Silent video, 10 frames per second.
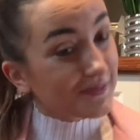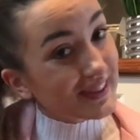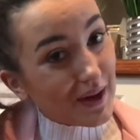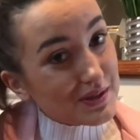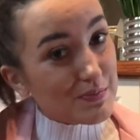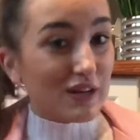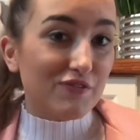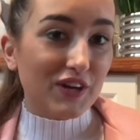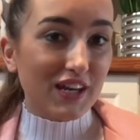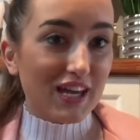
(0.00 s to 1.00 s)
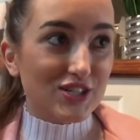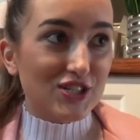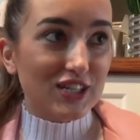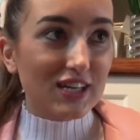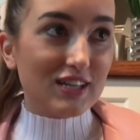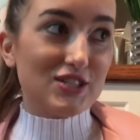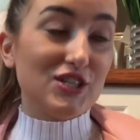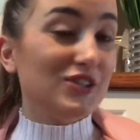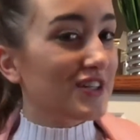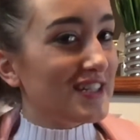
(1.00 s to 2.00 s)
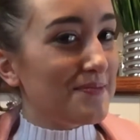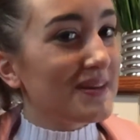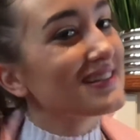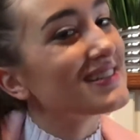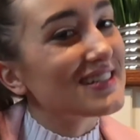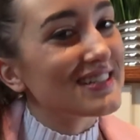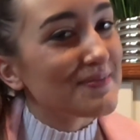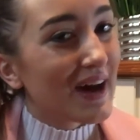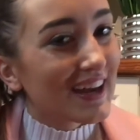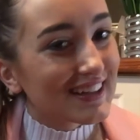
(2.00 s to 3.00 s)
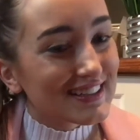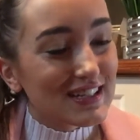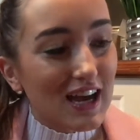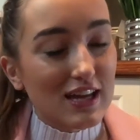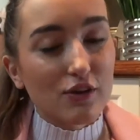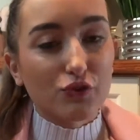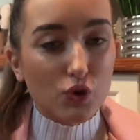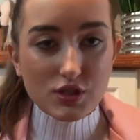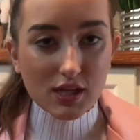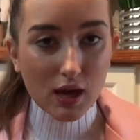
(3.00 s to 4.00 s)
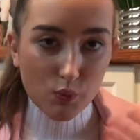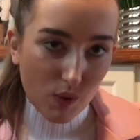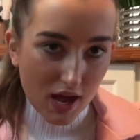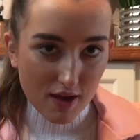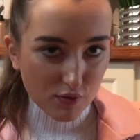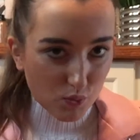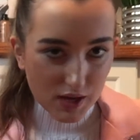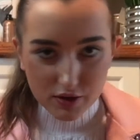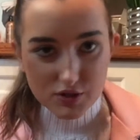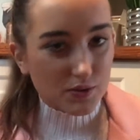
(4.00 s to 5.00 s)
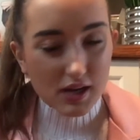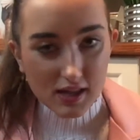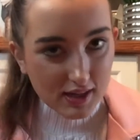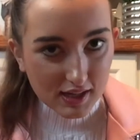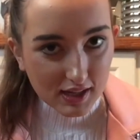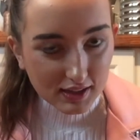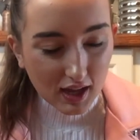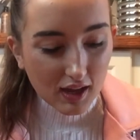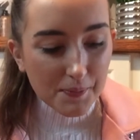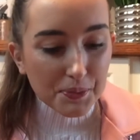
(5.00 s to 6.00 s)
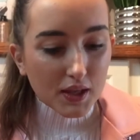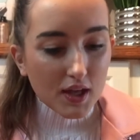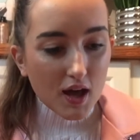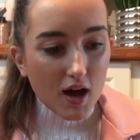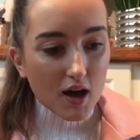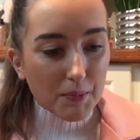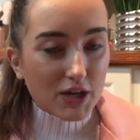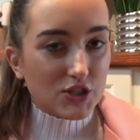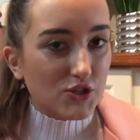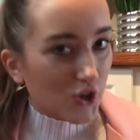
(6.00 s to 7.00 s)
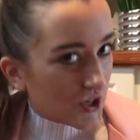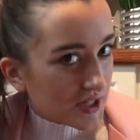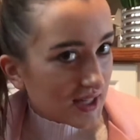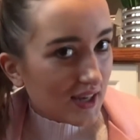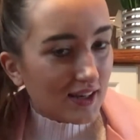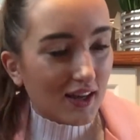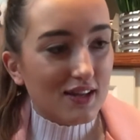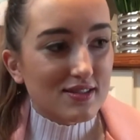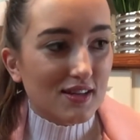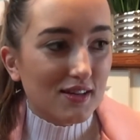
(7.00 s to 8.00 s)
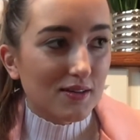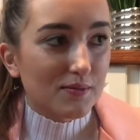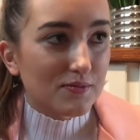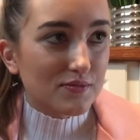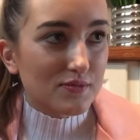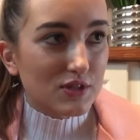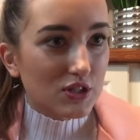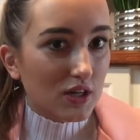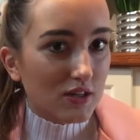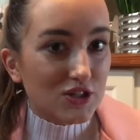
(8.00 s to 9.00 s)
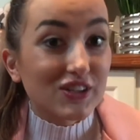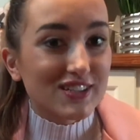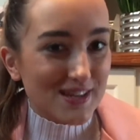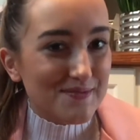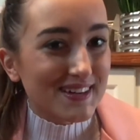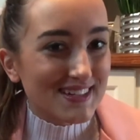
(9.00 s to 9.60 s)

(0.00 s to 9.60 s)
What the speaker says: that was pretty fun. And she looked at me and she smiled. And of course you can't wave or wink or do anything like that. I just curtsied and she looked at me